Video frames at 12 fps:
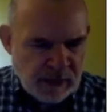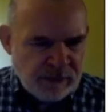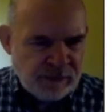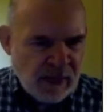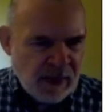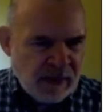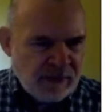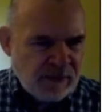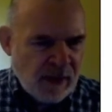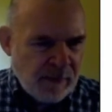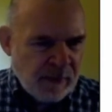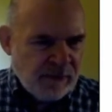it's
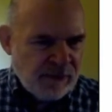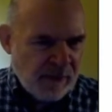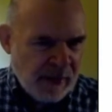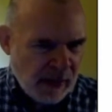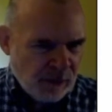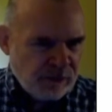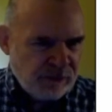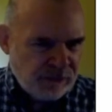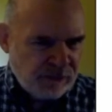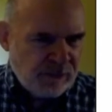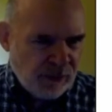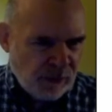coming from house
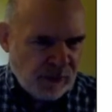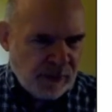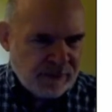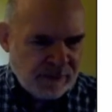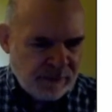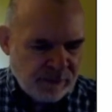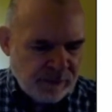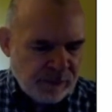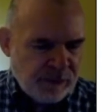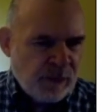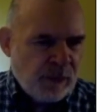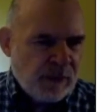current
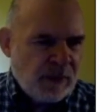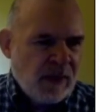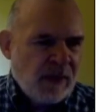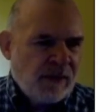through a